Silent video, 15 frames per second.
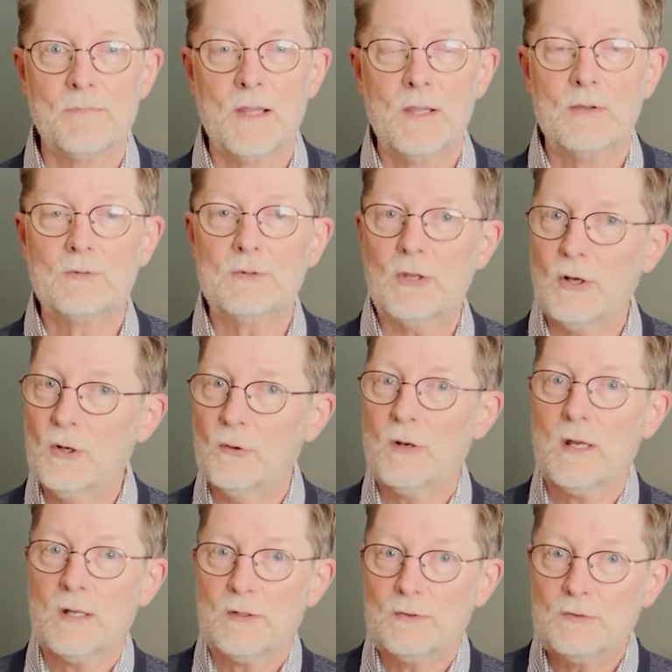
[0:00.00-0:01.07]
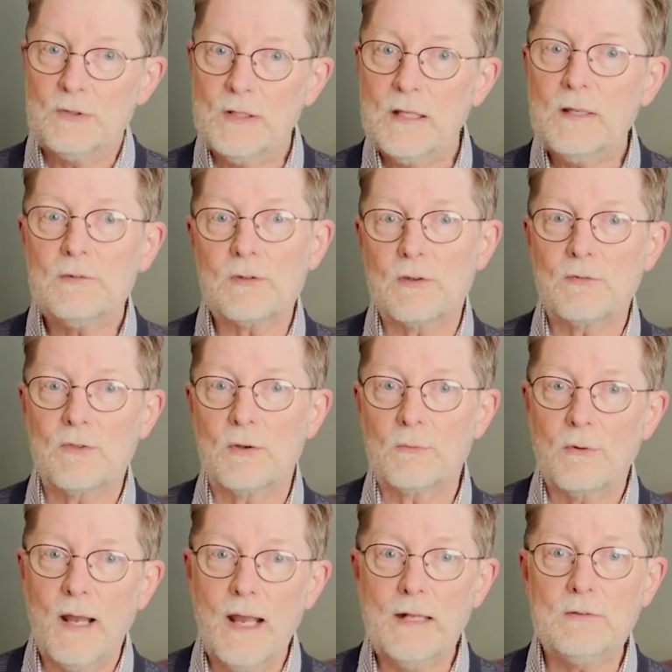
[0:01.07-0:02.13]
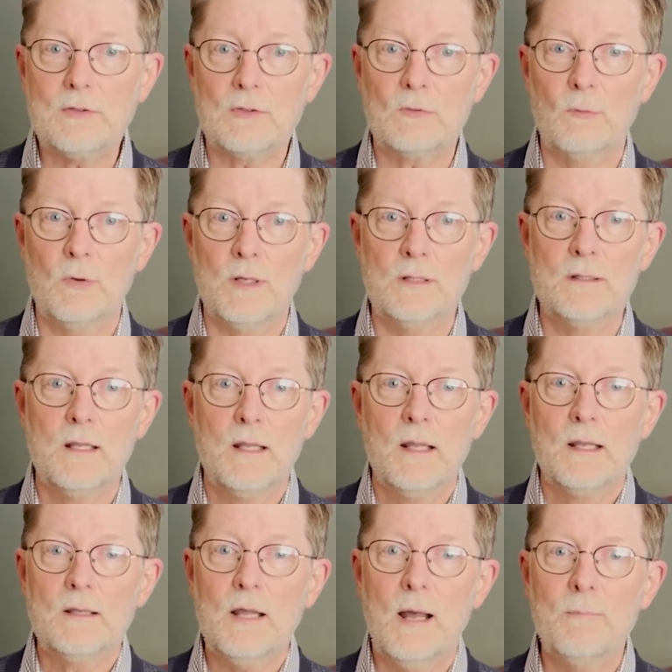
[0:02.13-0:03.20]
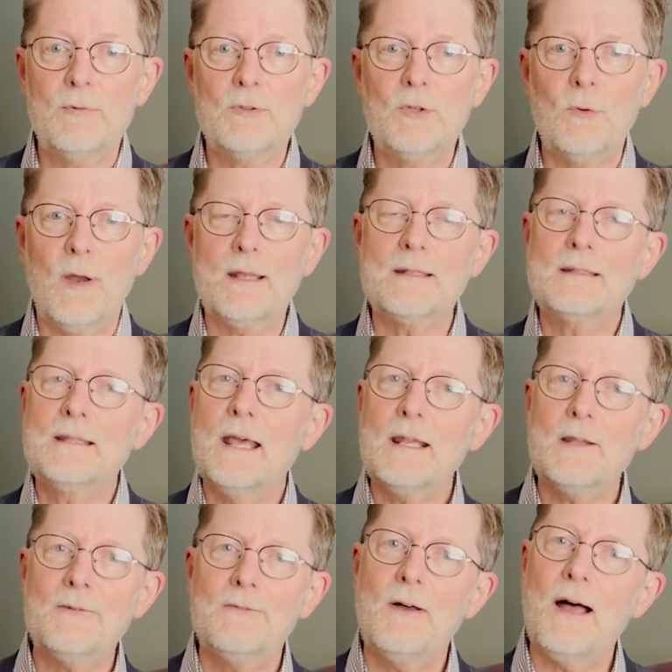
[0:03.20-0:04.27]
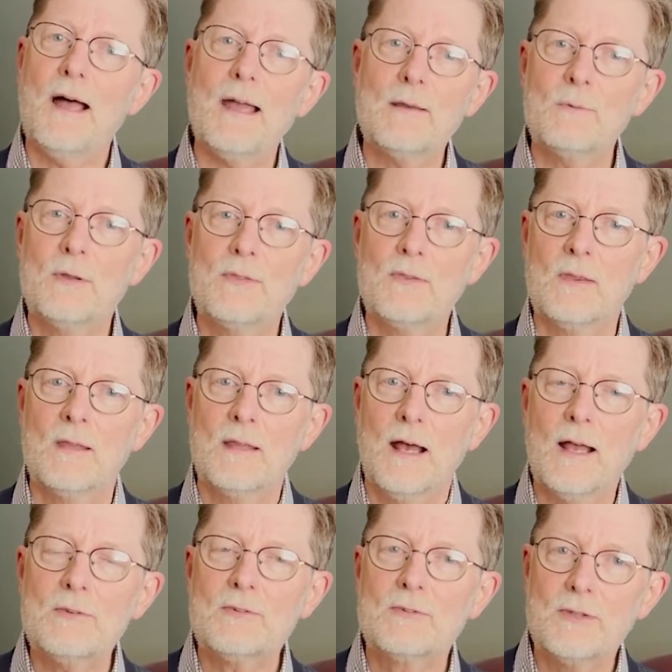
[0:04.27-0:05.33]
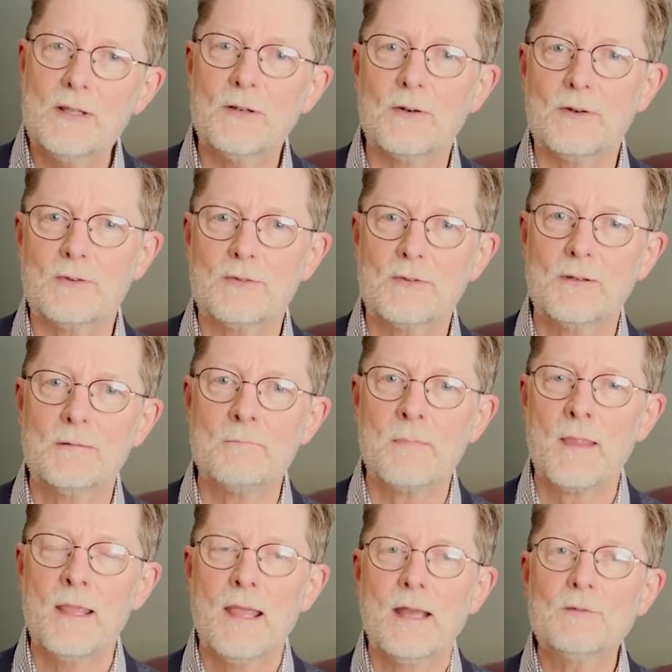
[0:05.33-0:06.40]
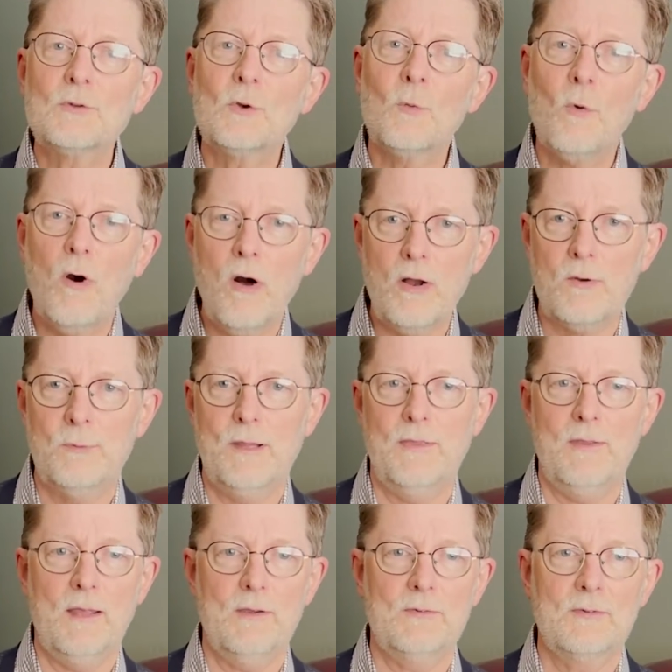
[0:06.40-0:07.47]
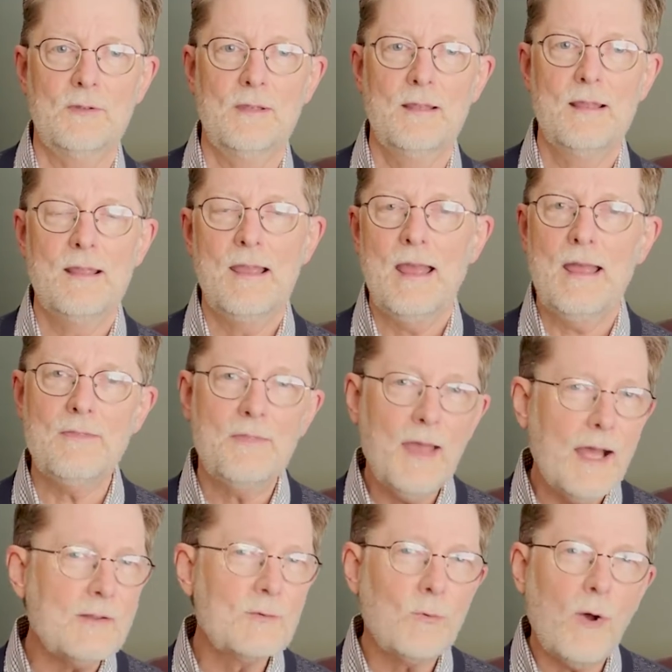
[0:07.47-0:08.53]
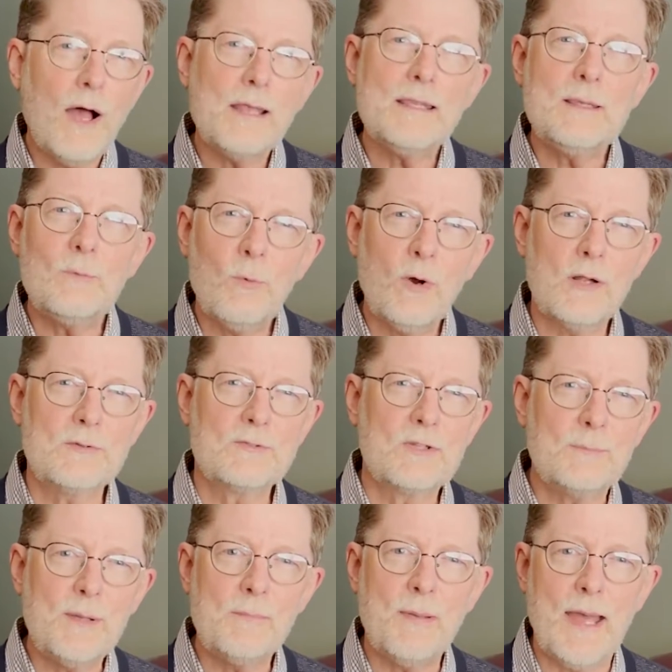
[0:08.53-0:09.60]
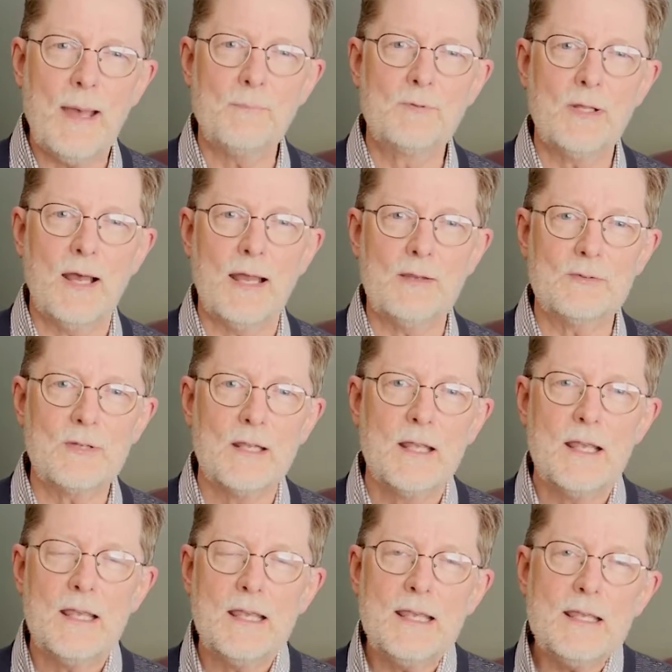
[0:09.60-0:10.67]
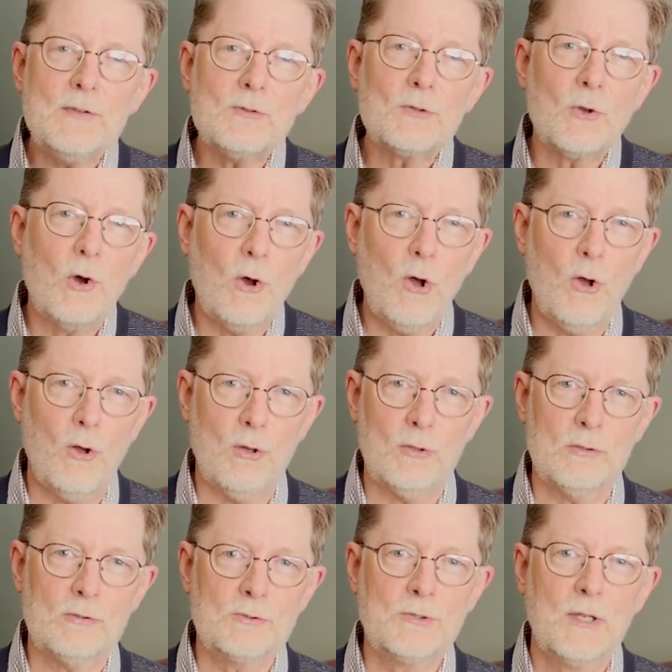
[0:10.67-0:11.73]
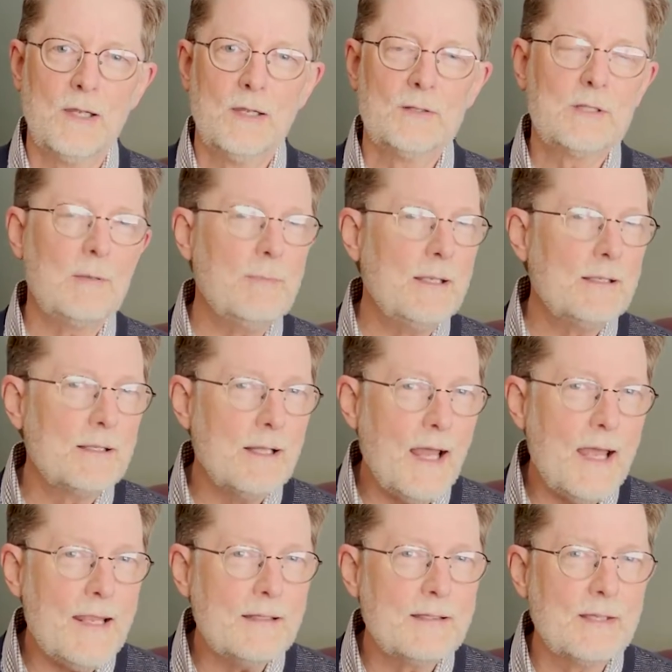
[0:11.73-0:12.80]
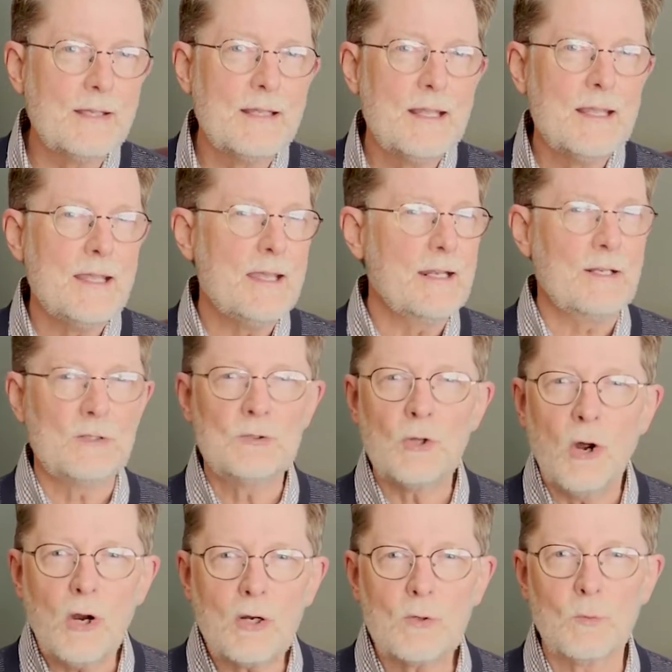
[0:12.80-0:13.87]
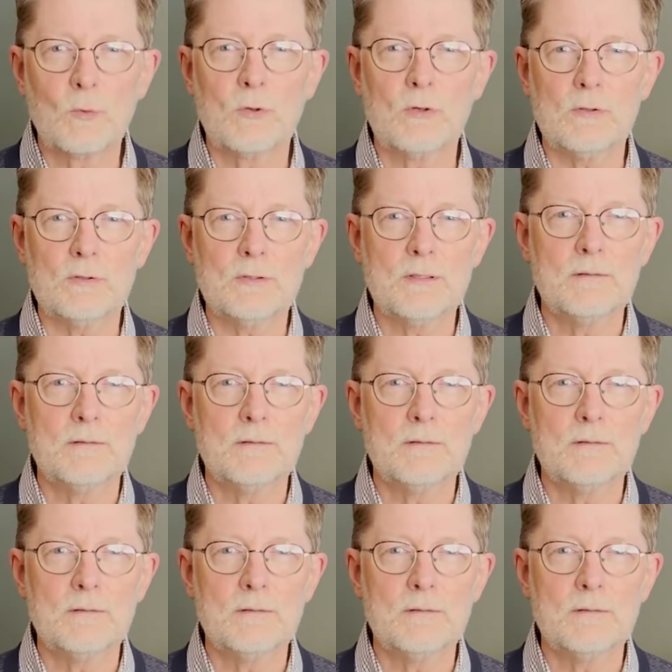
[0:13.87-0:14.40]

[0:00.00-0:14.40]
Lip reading: So Jesus, the righteous one, comes to identify with us sinners and to walk with us. And that's why he wants to be baptized. He's called to be light in a dark world.